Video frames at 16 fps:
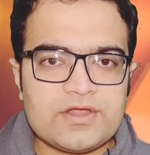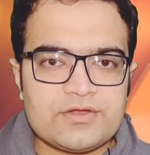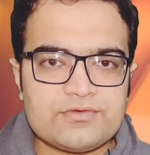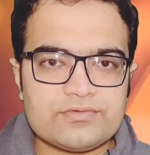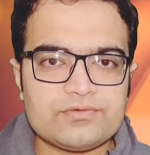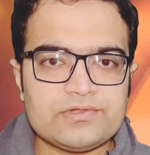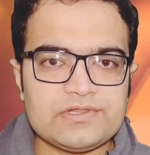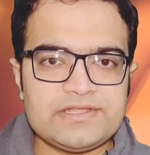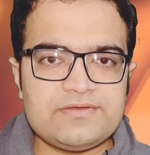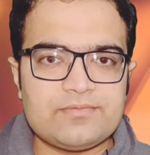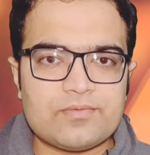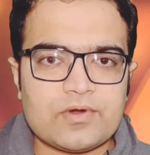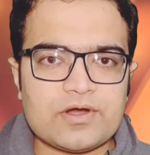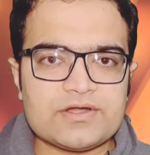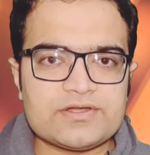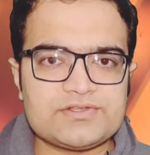truly
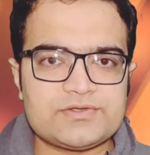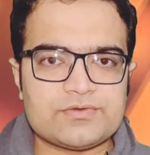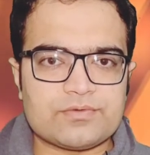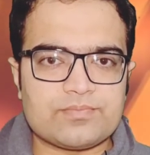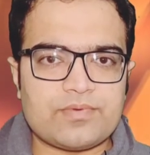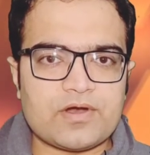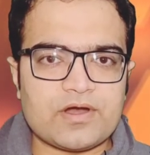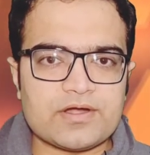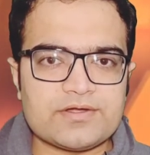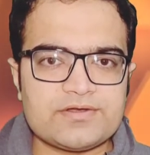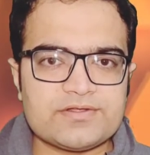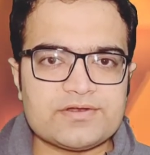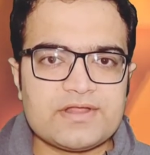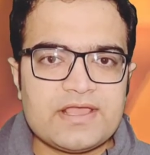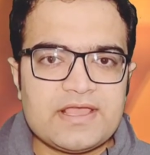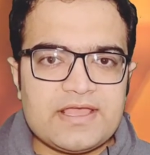want your
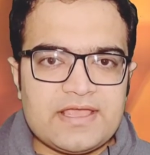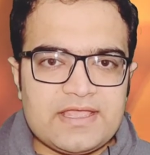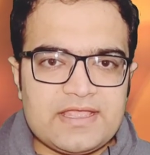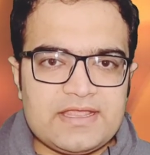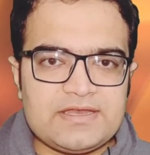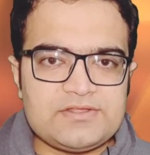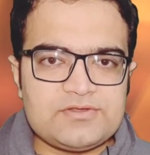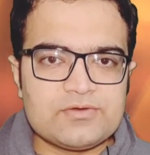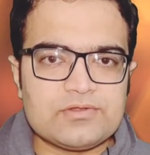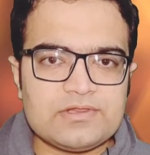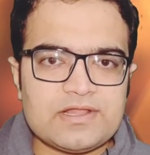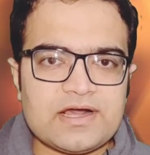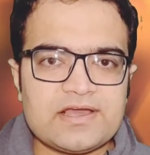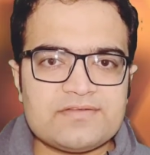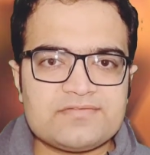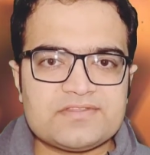partner in your
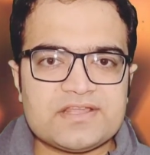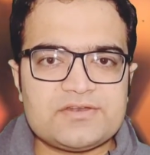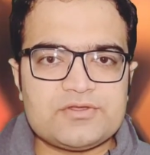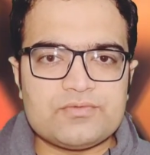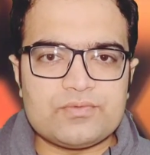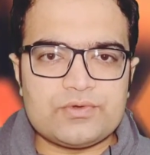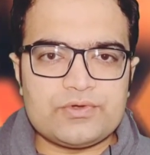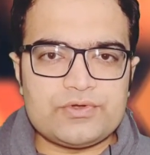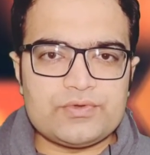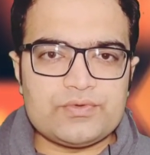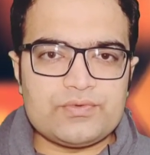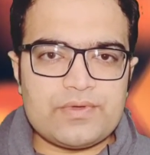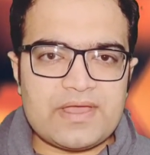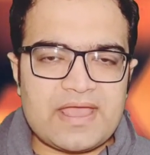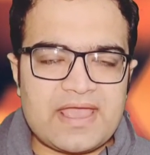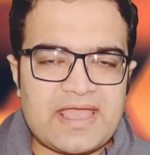life, then you would
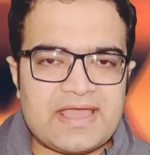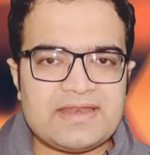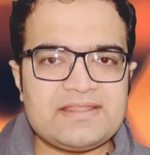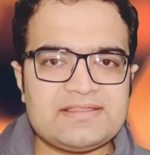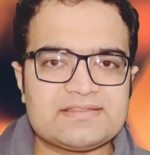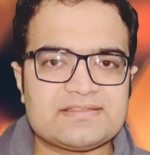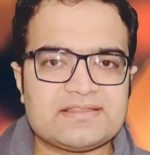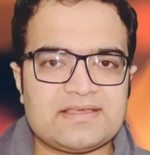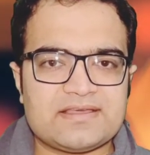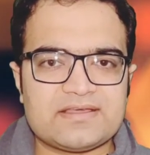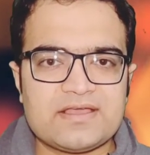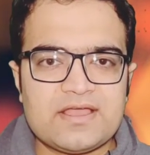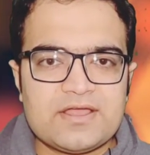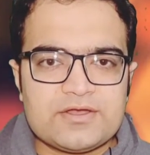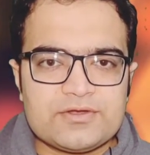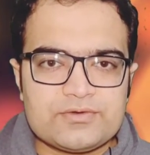do anything
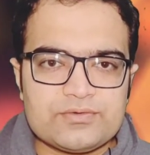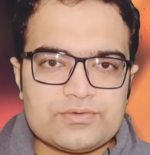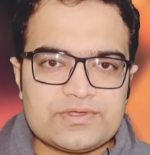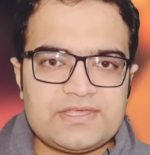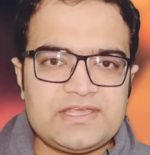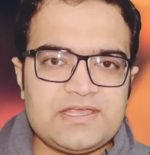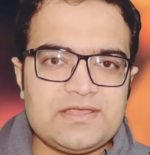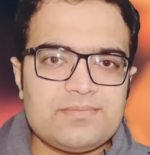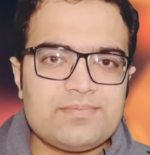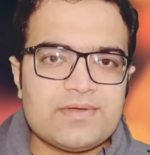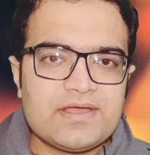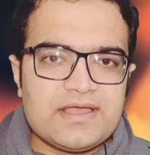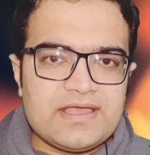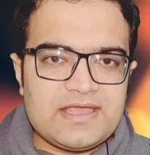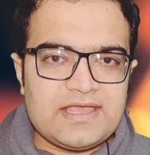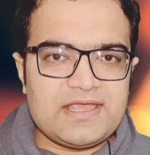to keep
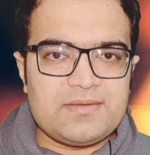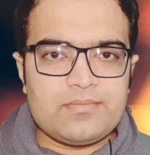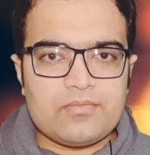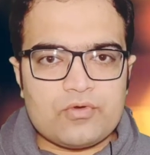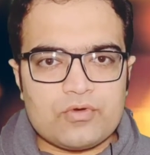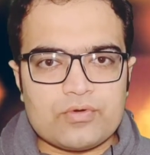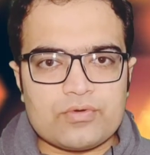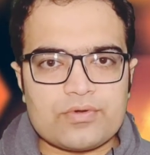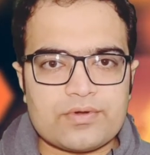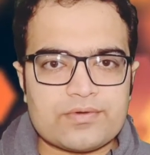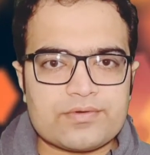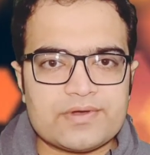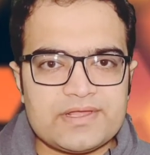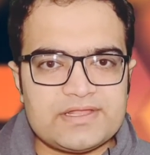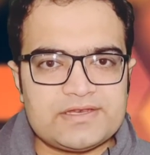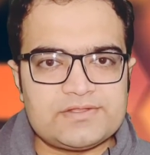him or
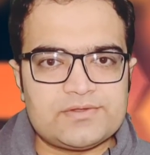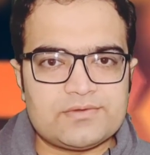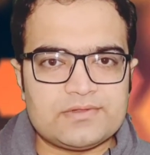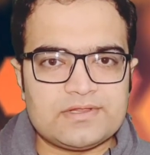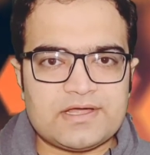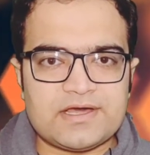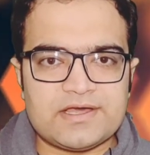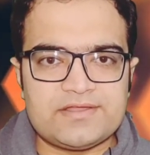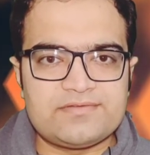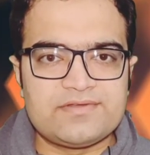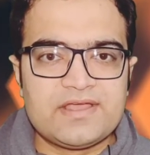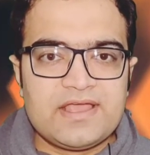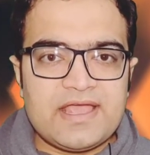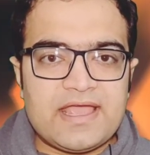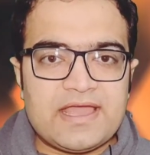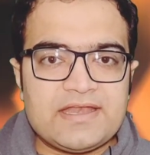her in your life.
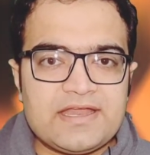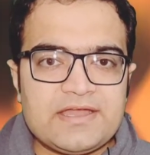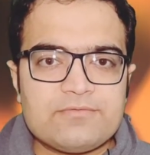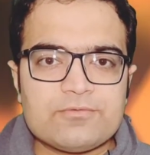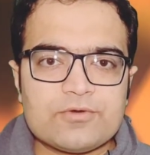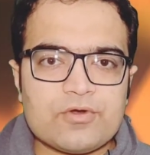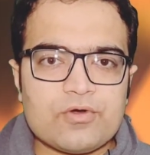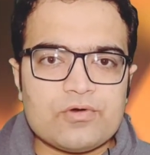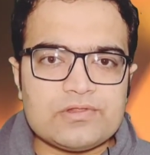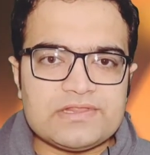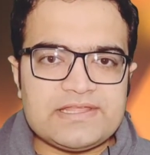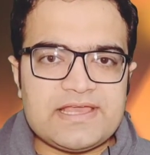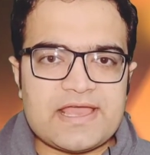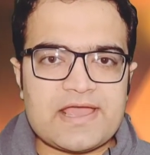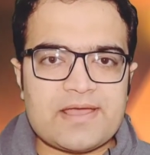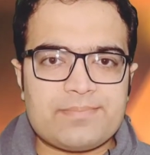And it would
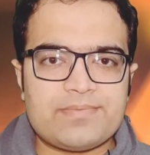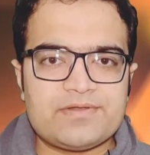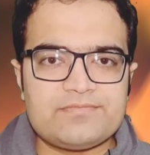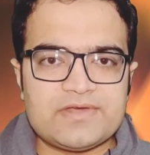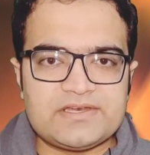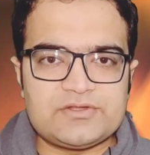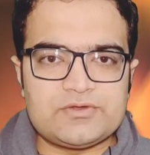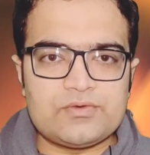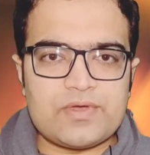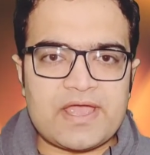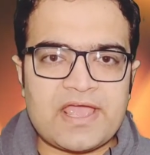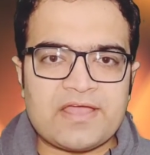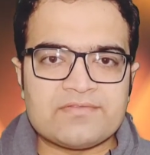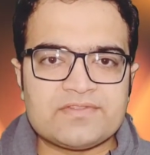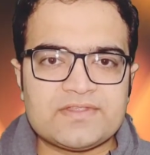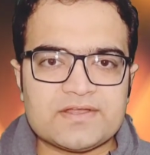only happen when you
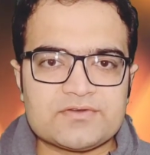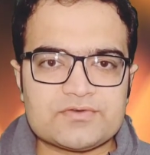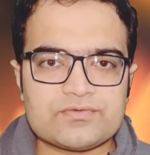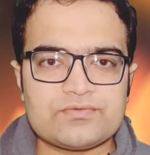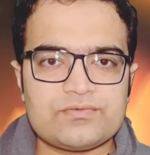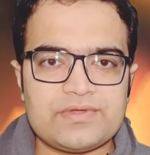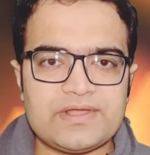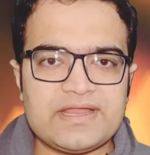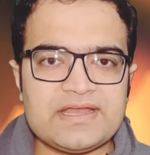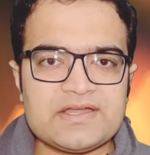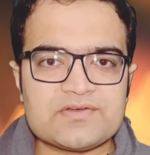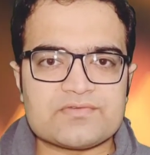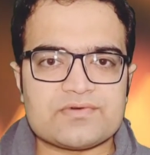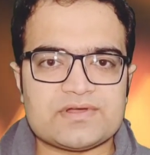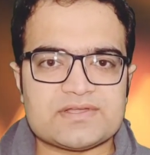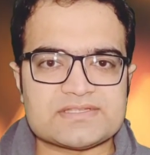have the true
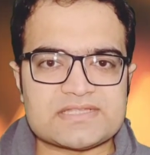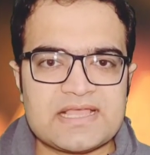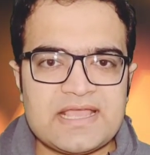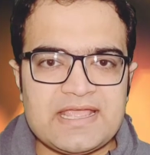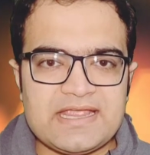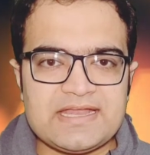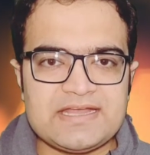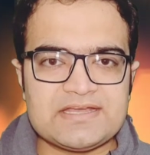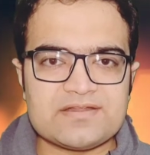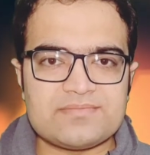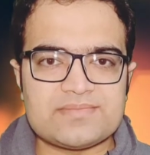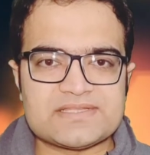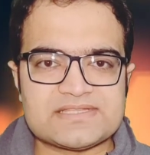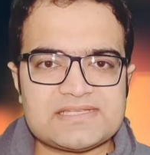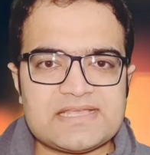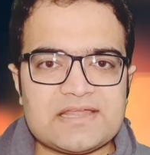interest,
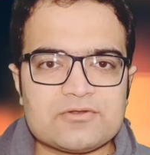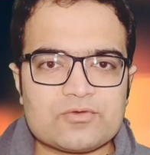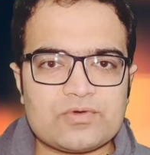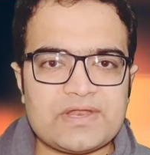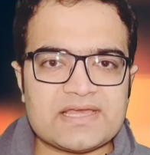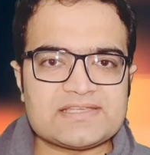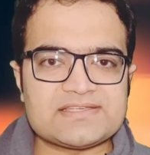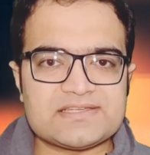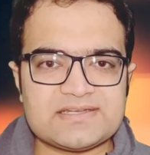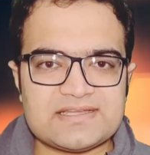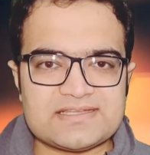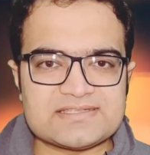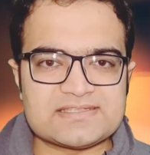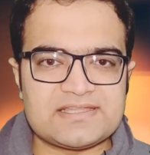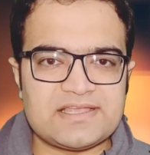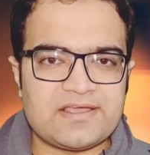intimacy, and connection
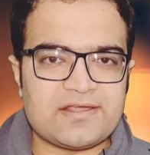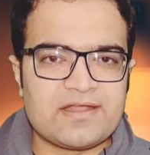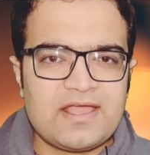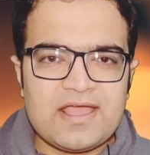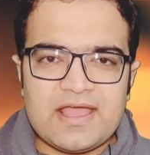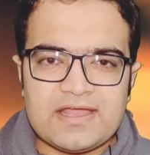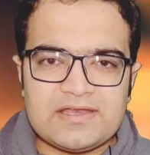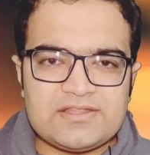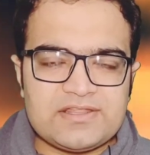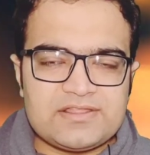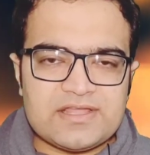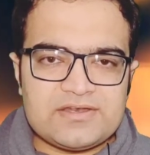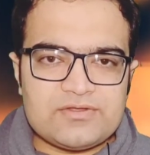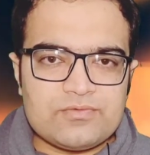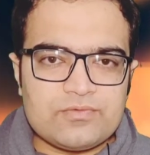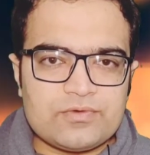is there, and
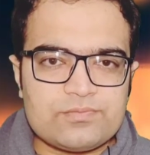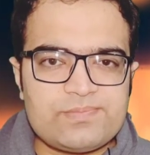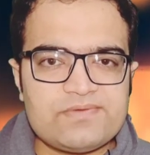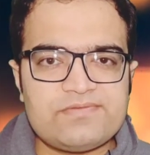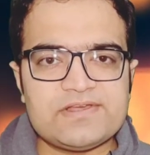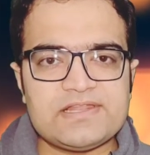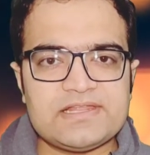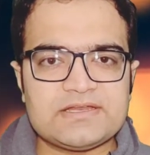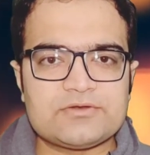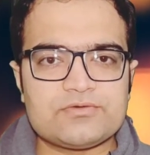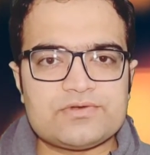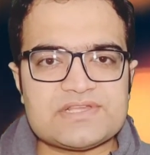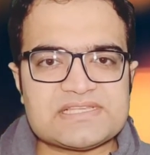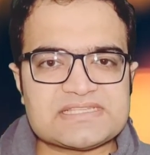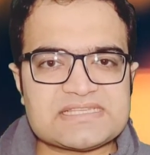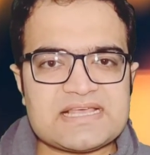then you would be willing to
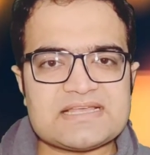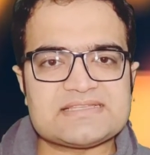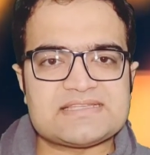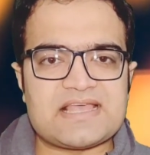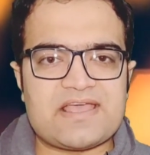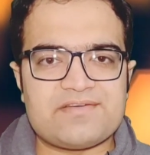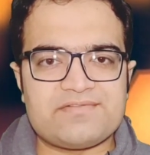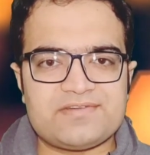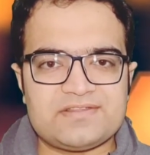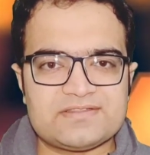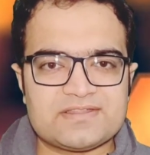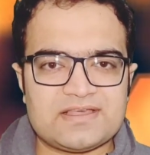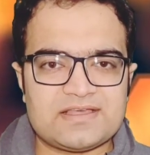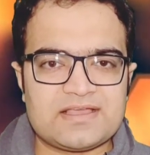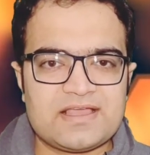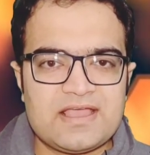discuss
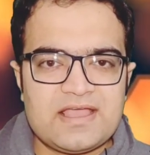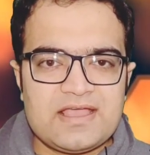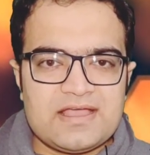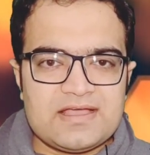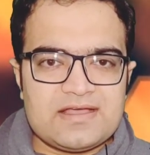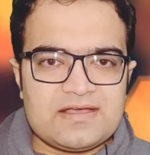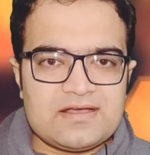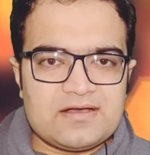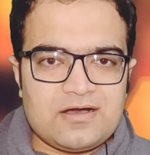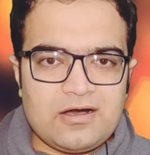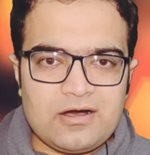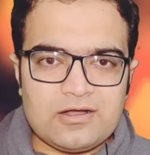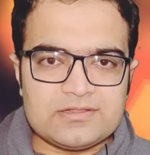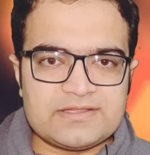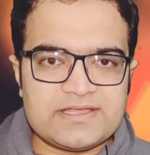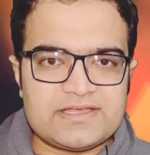everything,
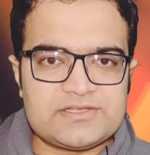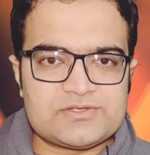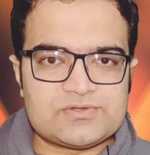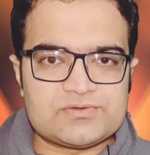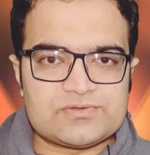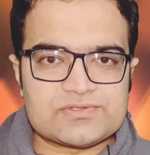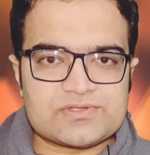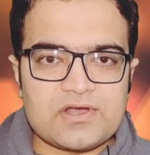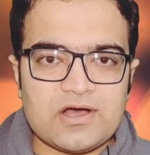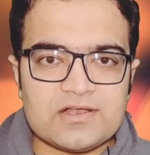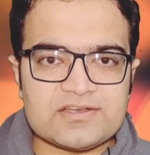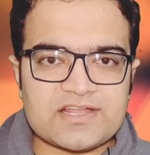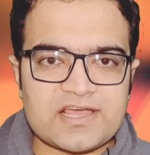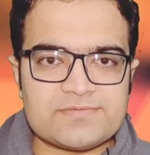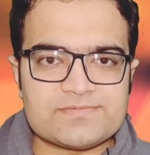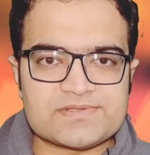all the issues, all
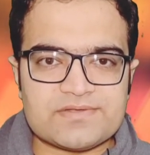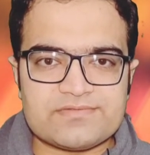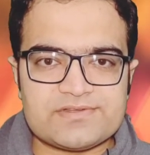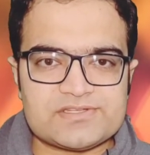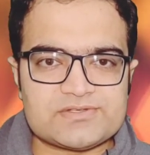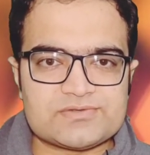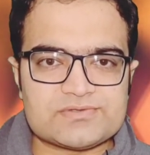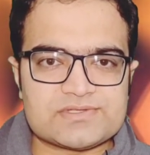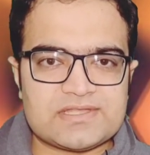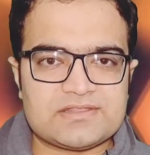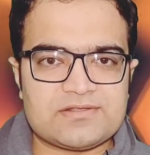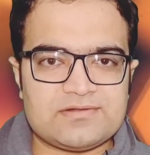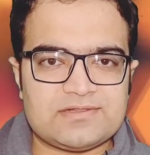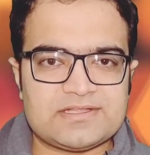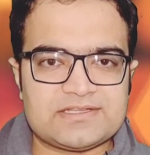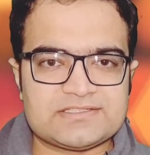types of issues in the
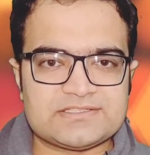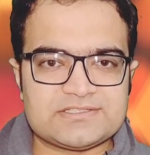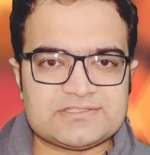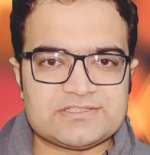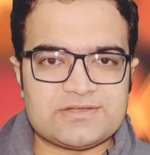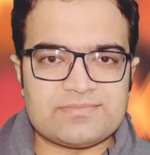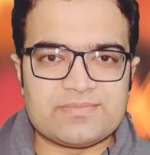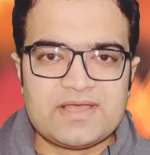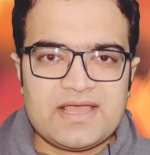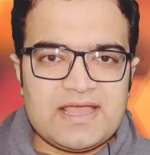relationship.